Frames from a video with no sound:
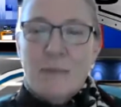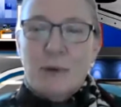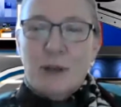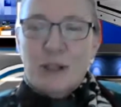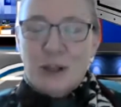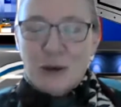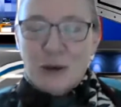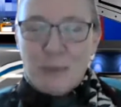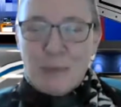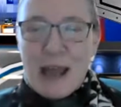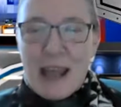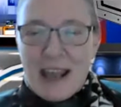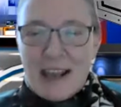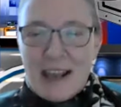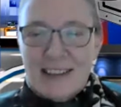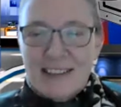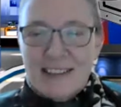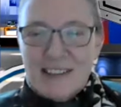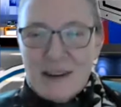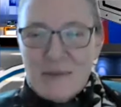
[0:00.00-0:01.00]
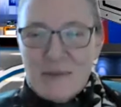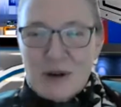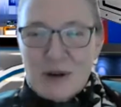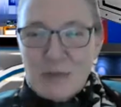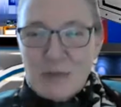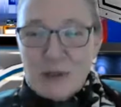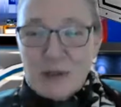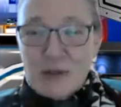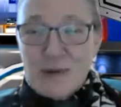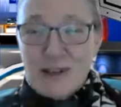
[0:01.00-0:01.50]
but you're paying
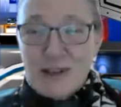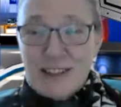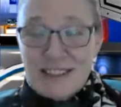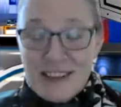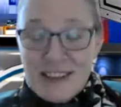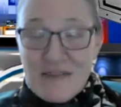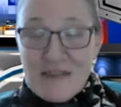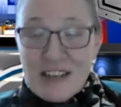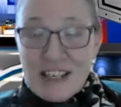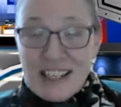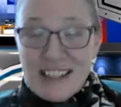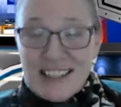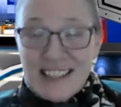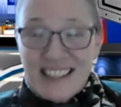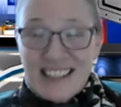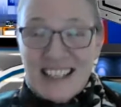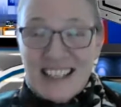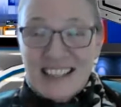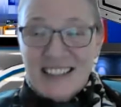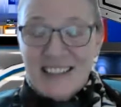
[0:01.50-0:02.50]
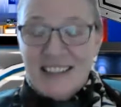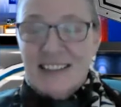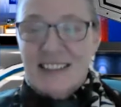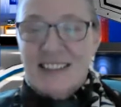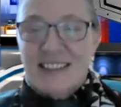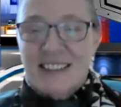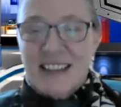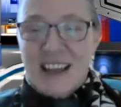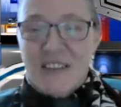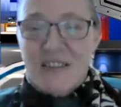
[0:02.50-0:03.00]
somewhere between 76 and
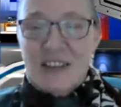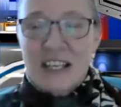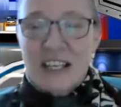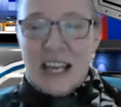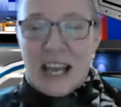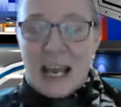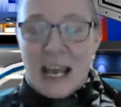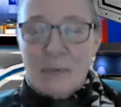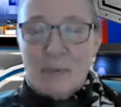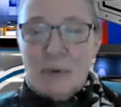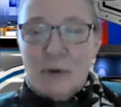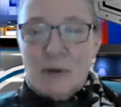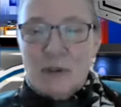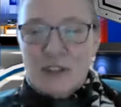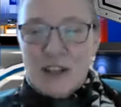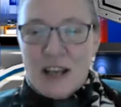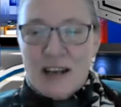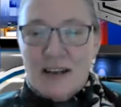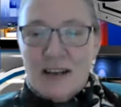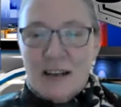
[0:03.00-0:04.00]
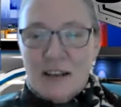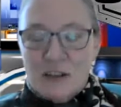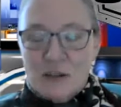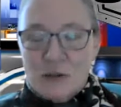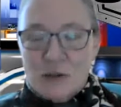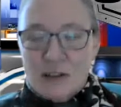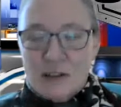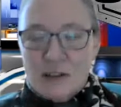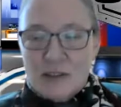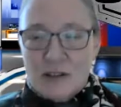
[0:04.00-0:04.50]
78%
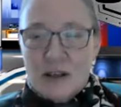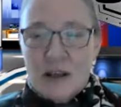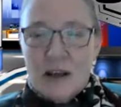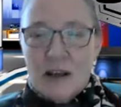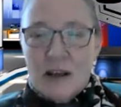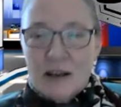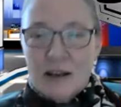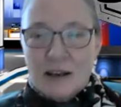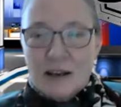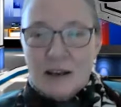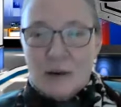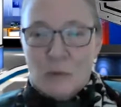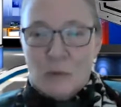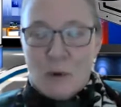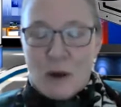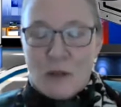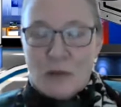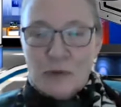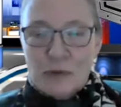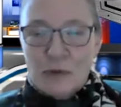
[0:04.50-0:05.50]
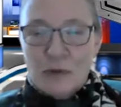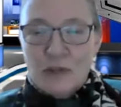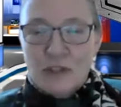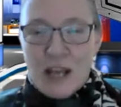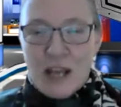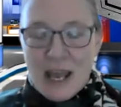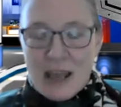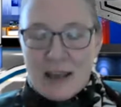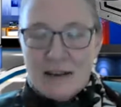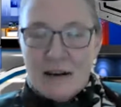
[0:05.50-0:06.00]
interest year 1 through
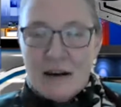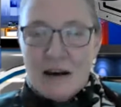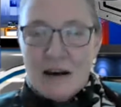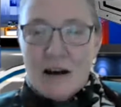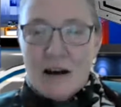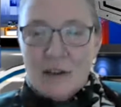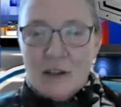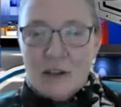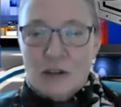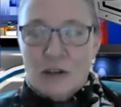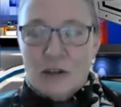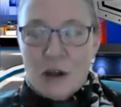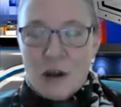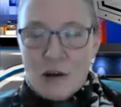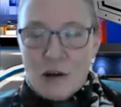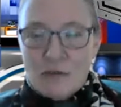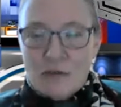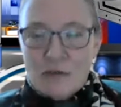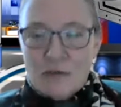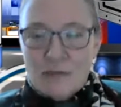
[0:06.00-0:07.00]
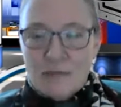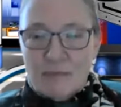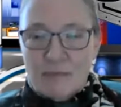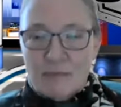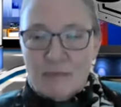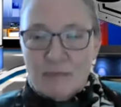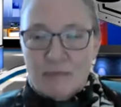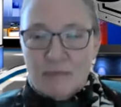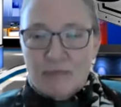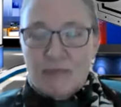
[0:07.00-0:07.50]
10 on your loan.
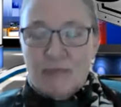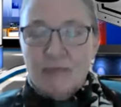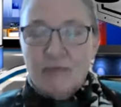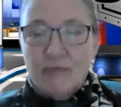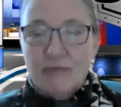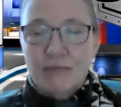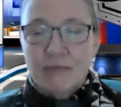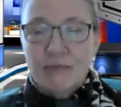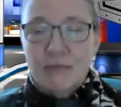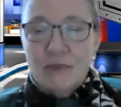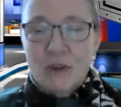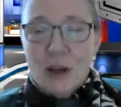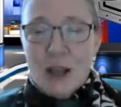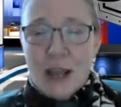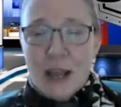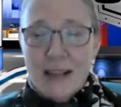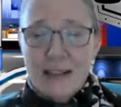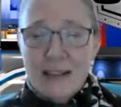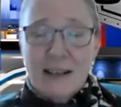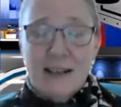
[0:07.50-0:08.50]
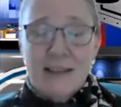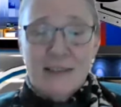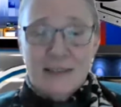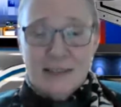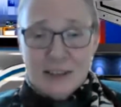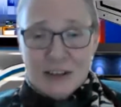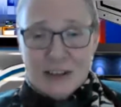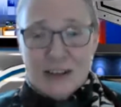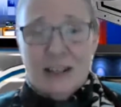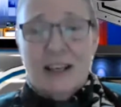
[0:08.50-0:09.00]
Okay, because
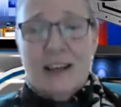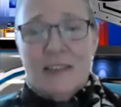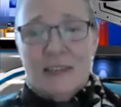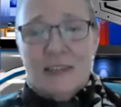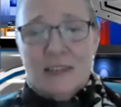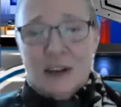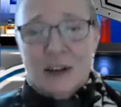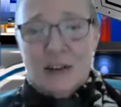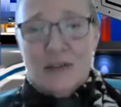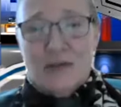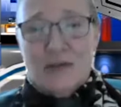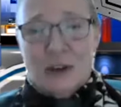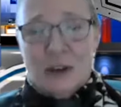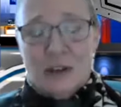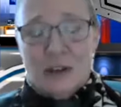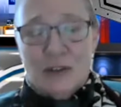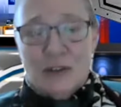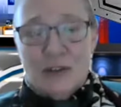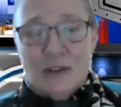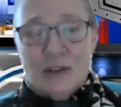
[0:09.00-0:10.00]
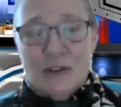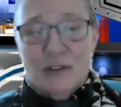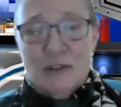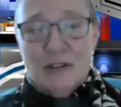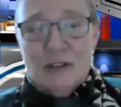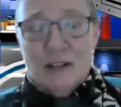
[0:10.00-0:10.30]
they're going to get theirs first.